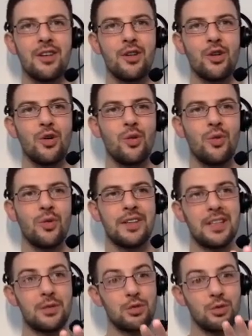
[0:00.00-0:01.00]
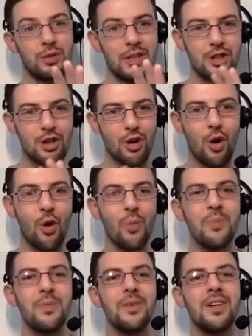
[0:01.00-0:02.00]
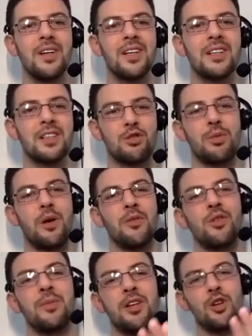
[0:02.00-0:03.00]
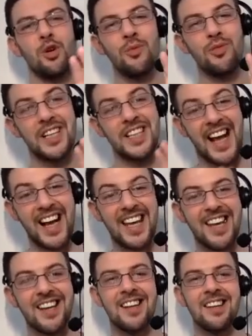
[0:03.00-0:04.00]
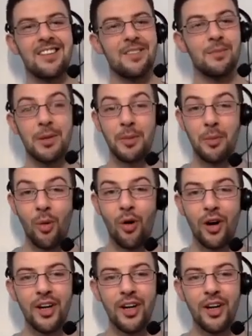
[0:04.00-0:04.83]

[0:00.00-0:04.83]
that this was going into your home. This was probably going to be in your home for a decade, maybe more.